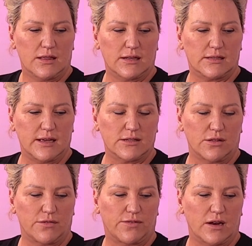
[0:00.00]
That says
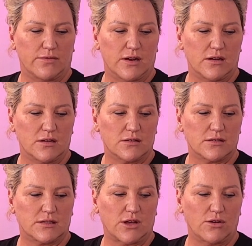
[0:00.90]
on the front of it,
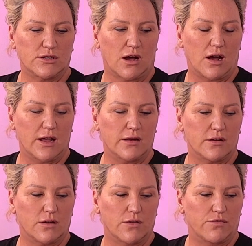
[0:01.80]
"So tired
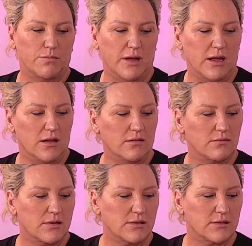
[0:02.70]
of being."
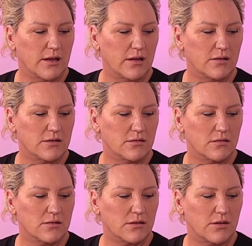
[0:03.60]
What does it say?
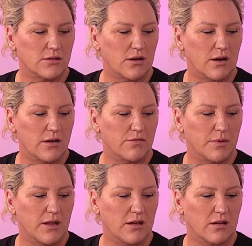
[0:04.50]
so tired of
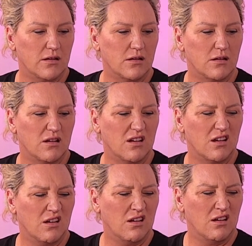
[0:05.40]
being a
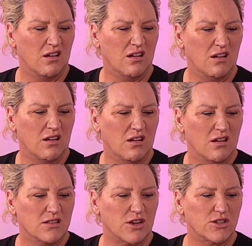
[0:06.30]

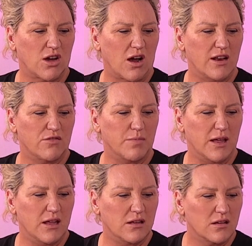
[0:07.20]
so tired of
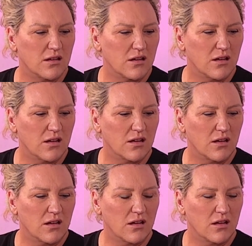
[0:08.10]
being
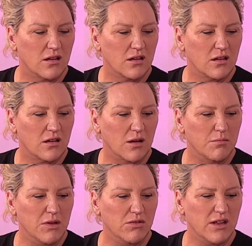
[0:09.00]
a
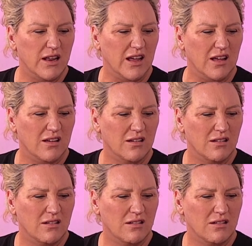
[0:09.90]
millionaire.
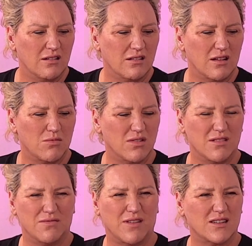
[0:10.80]
Ah. Like
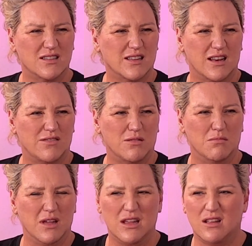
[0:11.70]
what the fuck does that
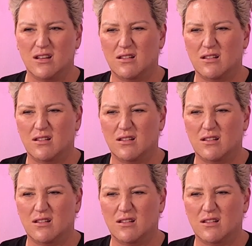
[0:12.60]
even mean?